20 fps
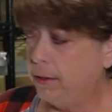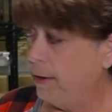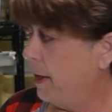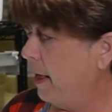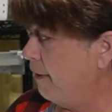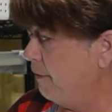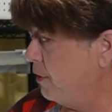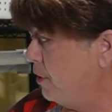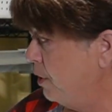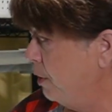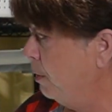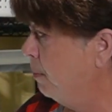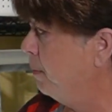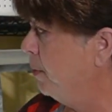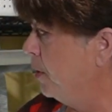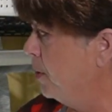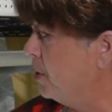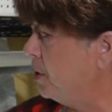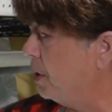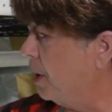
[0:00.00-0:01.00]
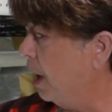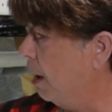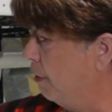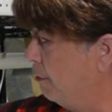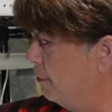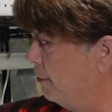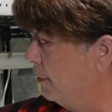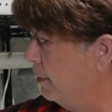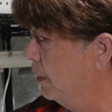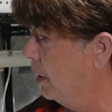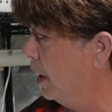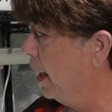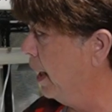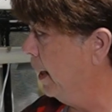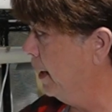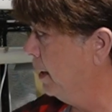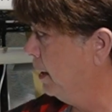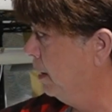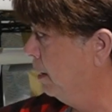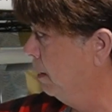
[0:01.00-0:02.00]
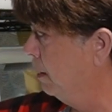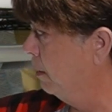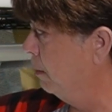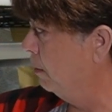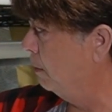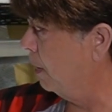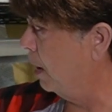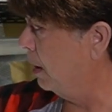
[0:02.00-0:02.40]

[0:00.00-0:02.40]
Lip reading: I have 2 per shelf hanging